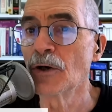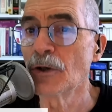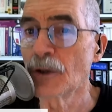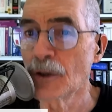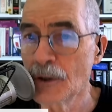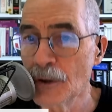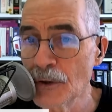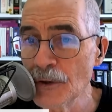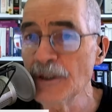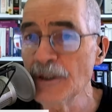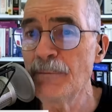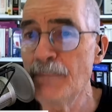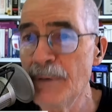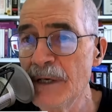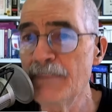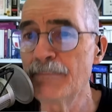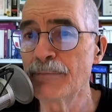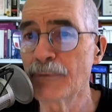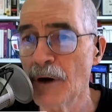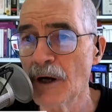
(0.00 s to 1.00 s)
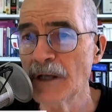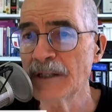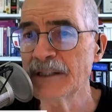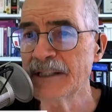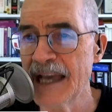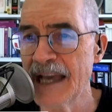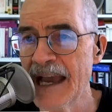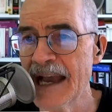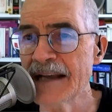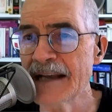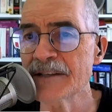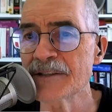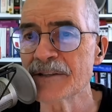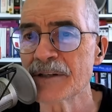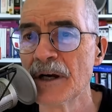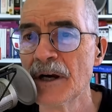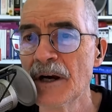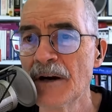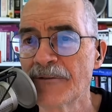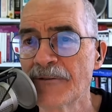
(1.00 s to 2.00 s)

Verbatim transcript: could be broadcast